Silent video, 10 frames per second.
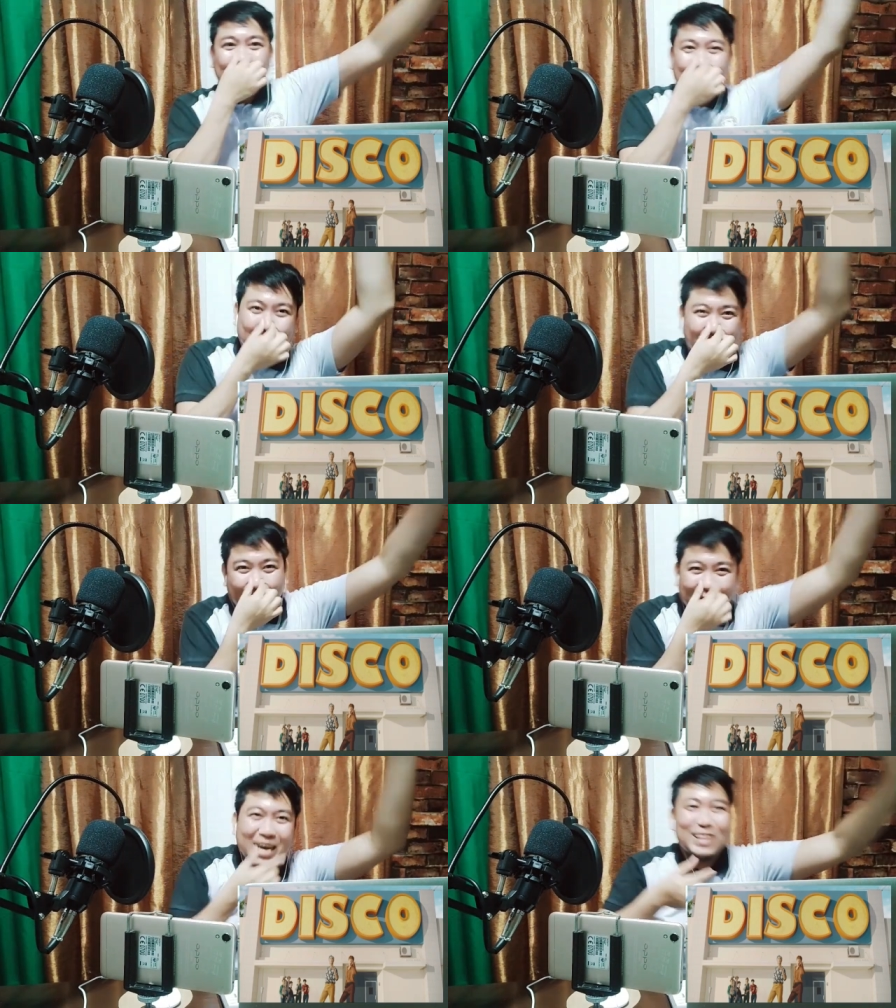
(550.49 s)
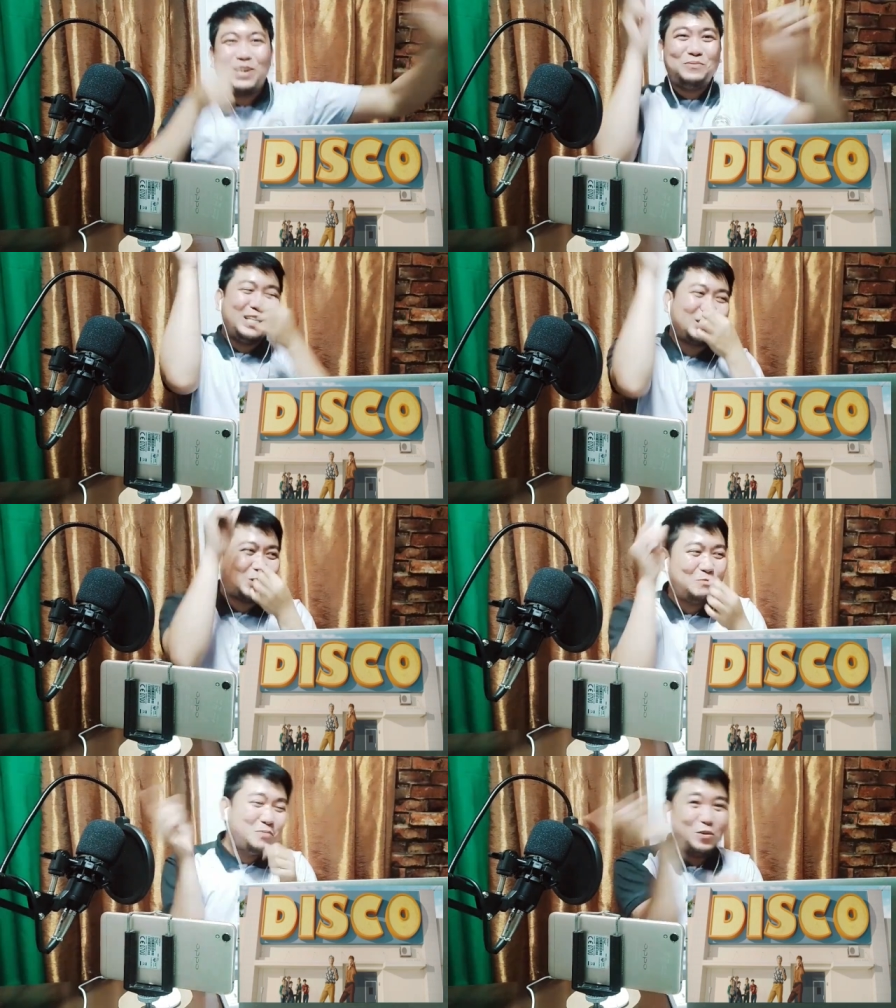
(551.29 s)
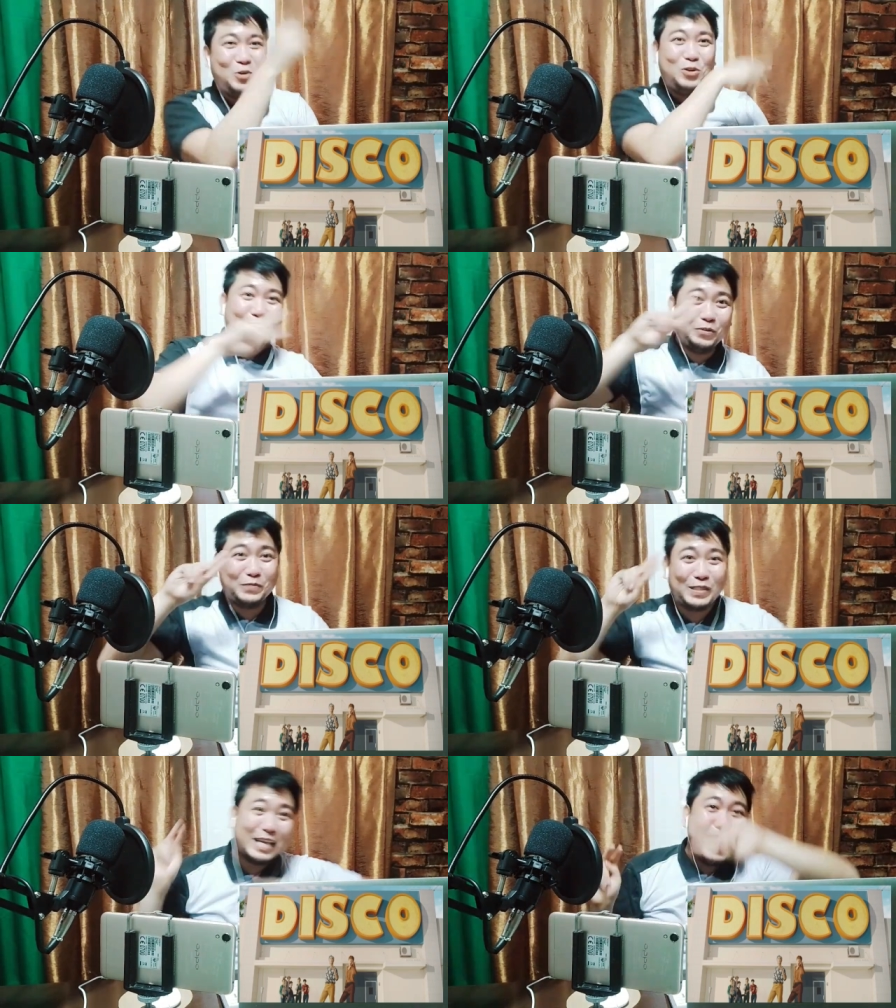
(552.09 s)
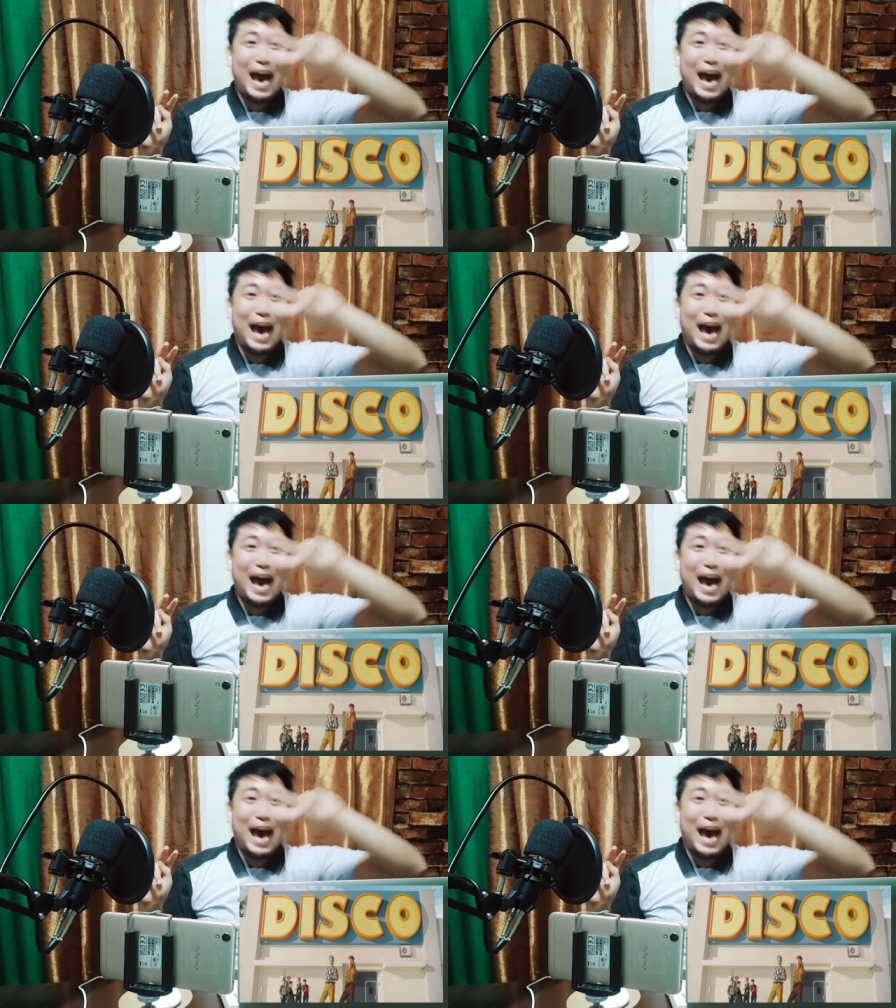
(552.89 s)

You know, the retro moves.